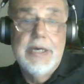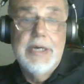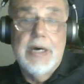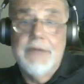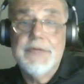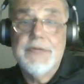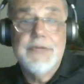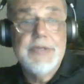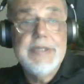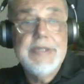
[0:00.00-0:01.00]
after
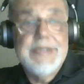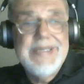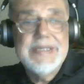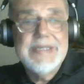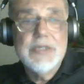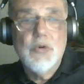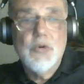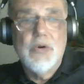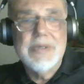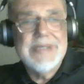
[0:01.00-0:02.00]
three decent
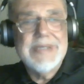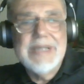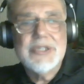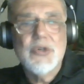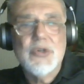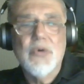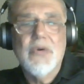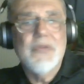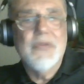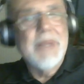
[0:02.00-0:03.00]
quarters, not strong growth,
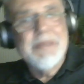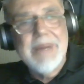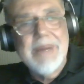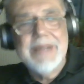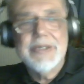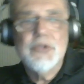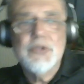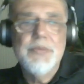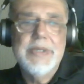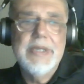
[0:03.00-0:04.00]
but moderate to
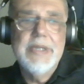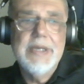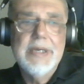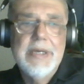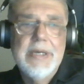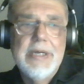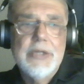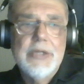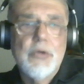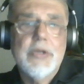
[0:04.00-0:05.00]
middling.
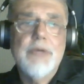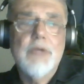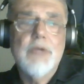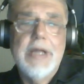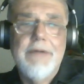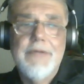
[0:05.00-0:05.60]
Turkey will have